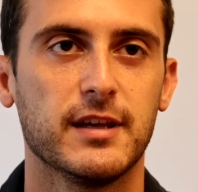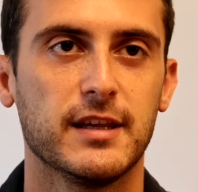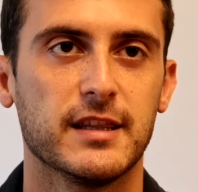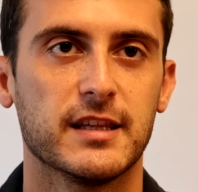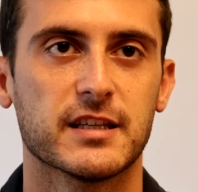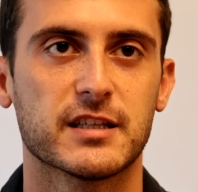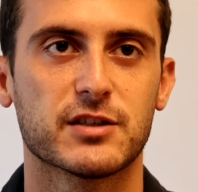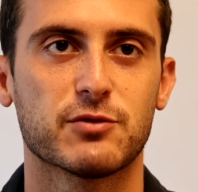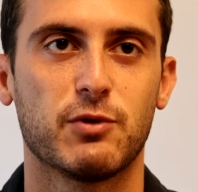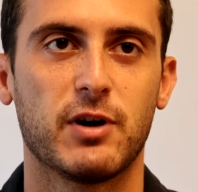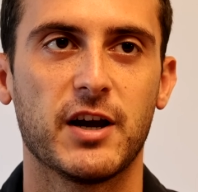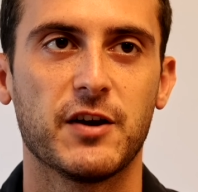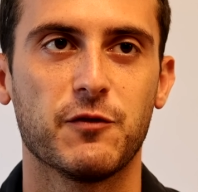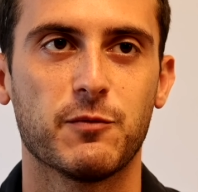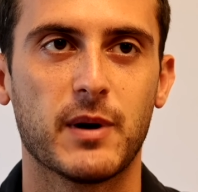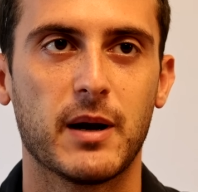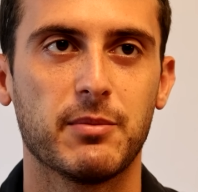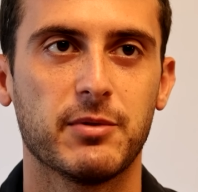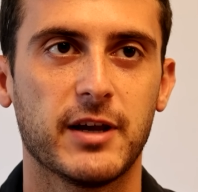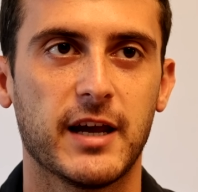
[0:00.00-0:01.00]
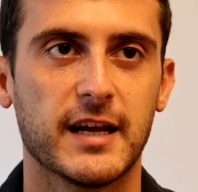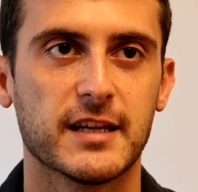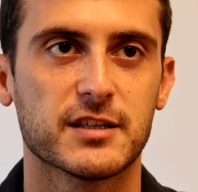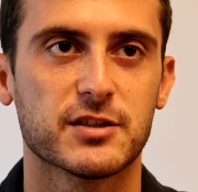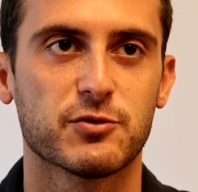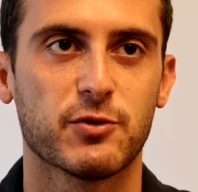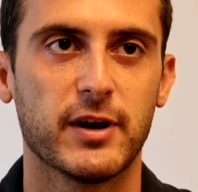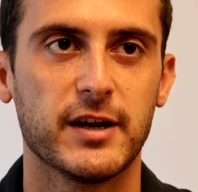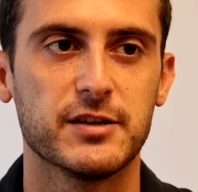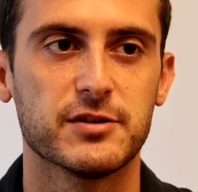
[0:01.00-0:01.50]
This is why you probably had
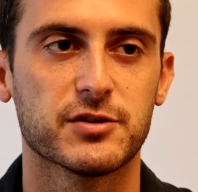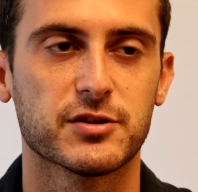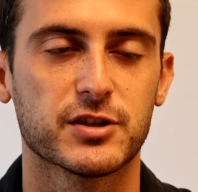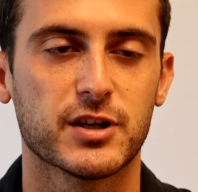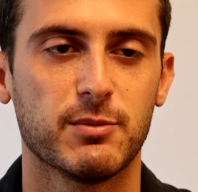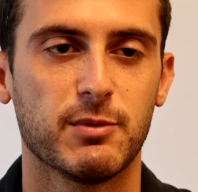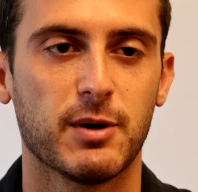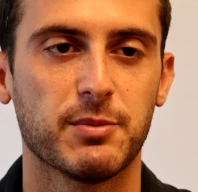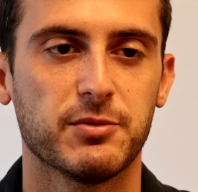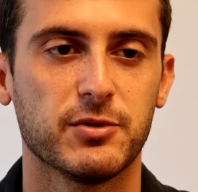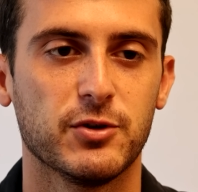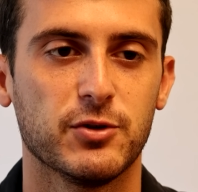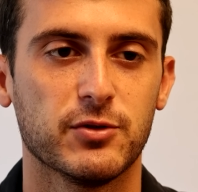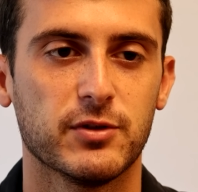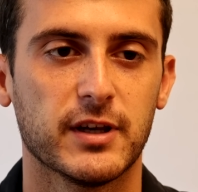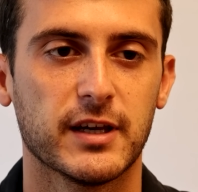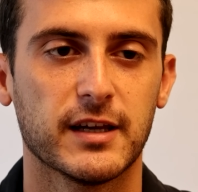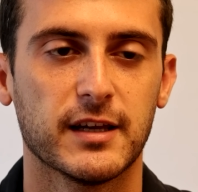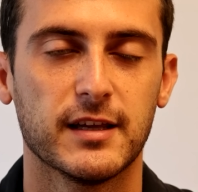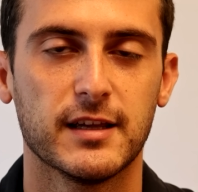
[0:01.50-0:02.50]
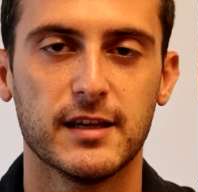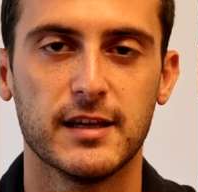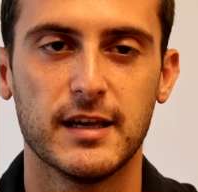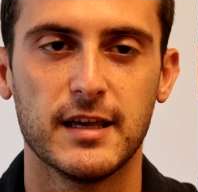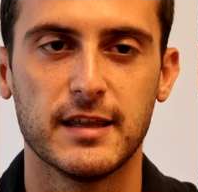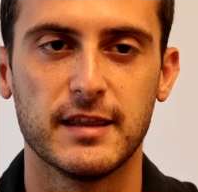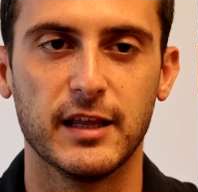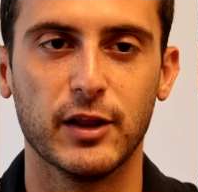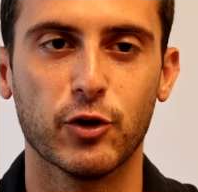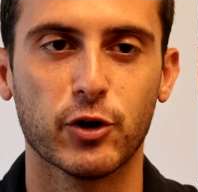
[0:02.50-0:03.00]
strangers come up to you and
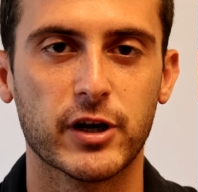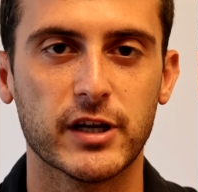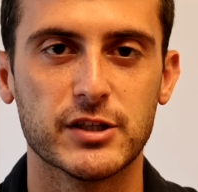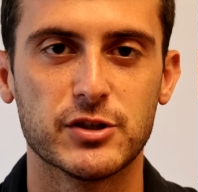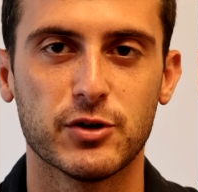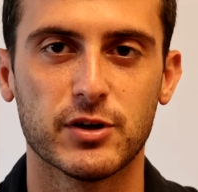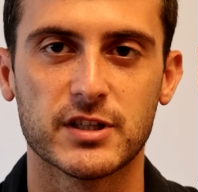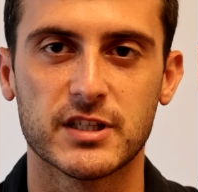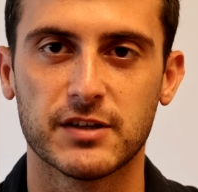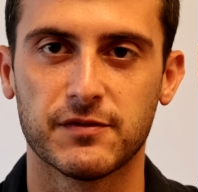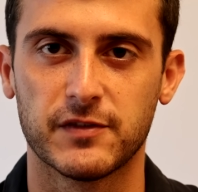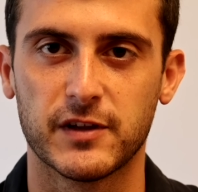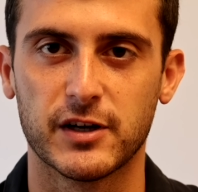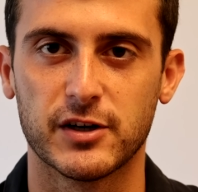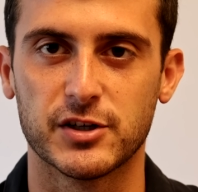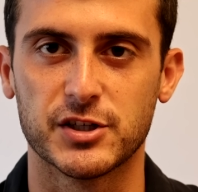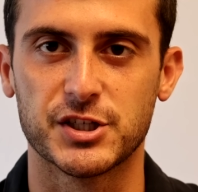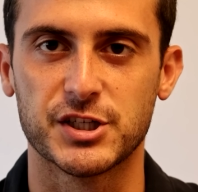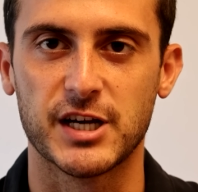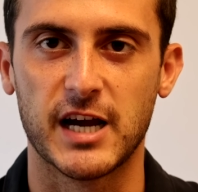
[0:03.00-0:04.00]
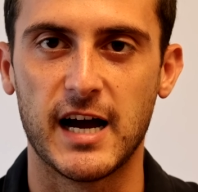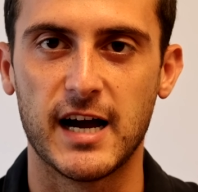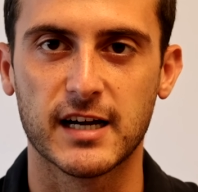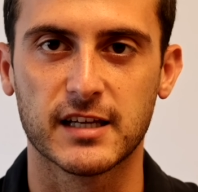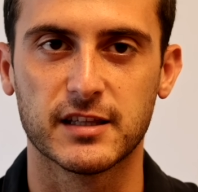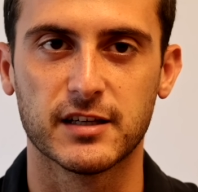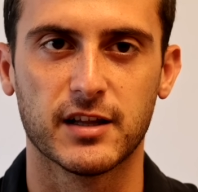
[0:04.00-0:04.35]
they look at you as if they're in shock.